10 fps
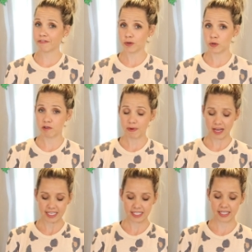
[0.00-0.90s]
fruit. You've
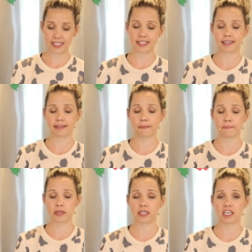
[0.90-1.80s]
probably seen this in a
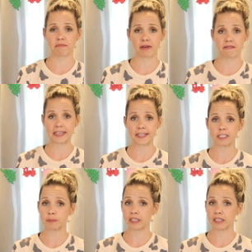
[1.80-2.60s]
million of my videos,